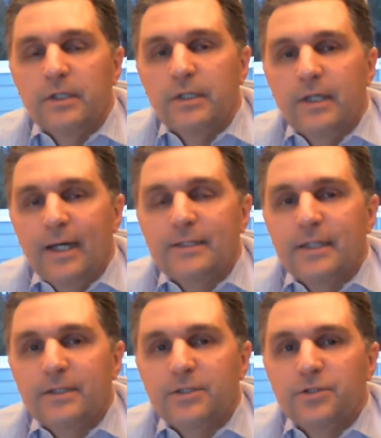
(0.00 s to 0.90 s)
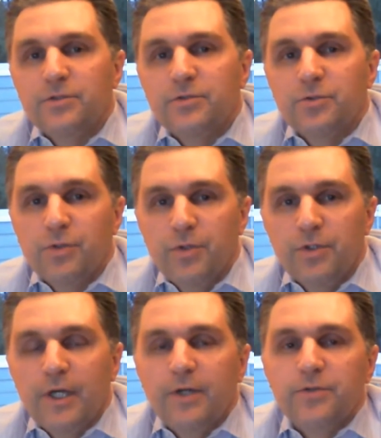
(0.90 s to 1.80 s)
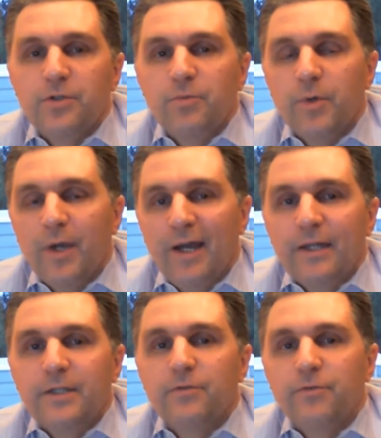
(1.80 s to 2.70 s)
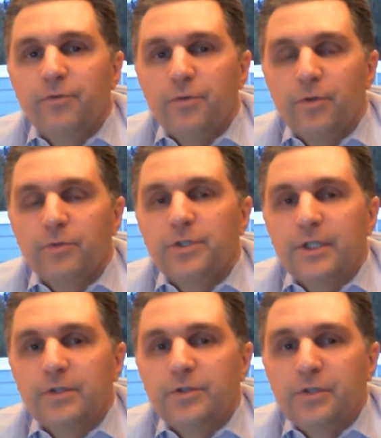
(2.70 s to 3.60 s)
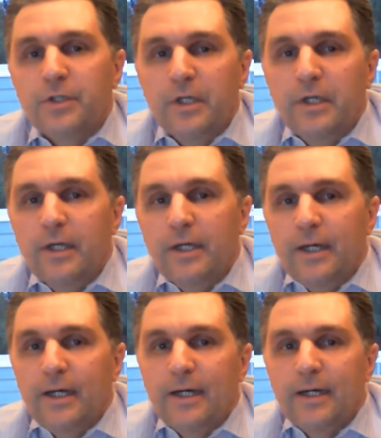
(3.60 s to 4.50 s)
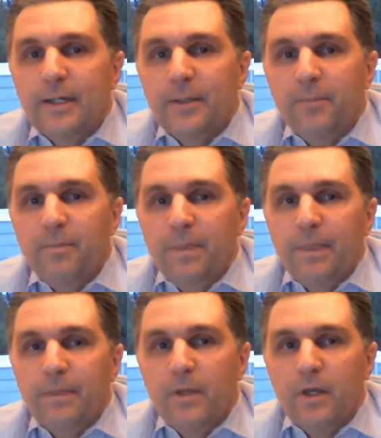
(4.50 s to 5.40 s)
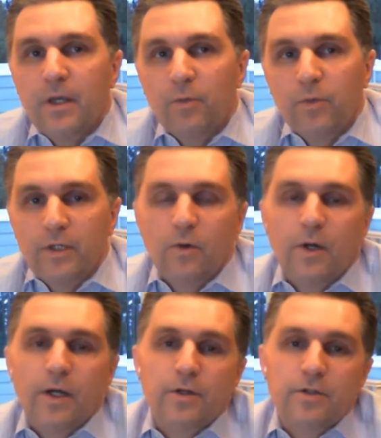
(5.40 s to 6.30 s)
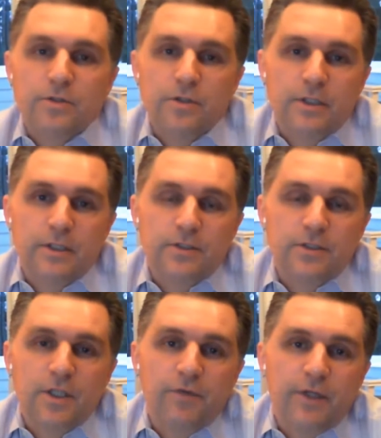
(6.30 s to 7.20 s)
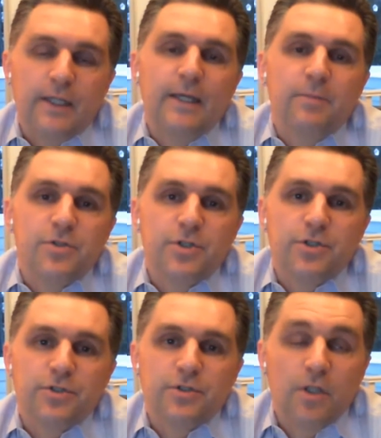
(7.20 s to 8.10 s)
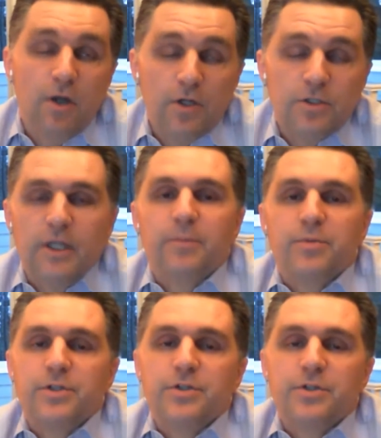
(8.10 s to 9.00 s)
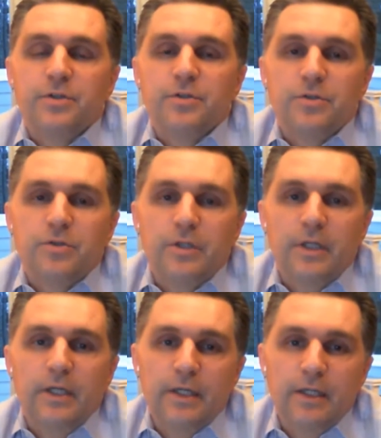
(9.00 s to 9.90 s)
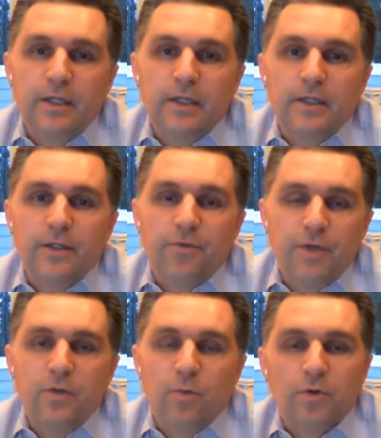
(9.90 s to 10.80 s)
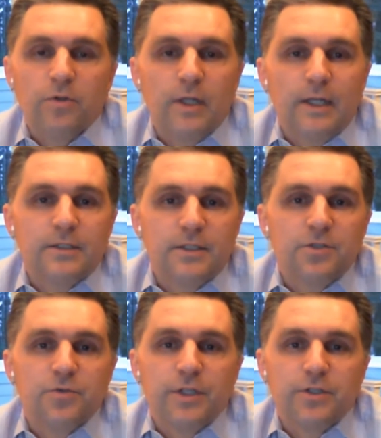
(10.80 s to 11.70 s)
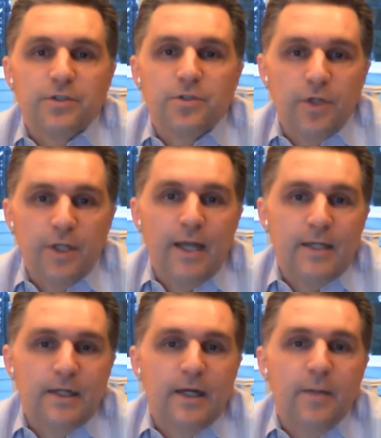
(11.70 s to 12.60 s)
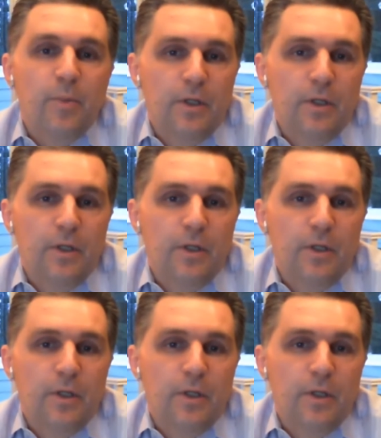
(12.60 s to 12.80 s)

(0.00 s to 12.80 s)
assets through the downturn. We were active through those years. And we acquired significant land positions, large land positions, in 3 world-class districts during that time: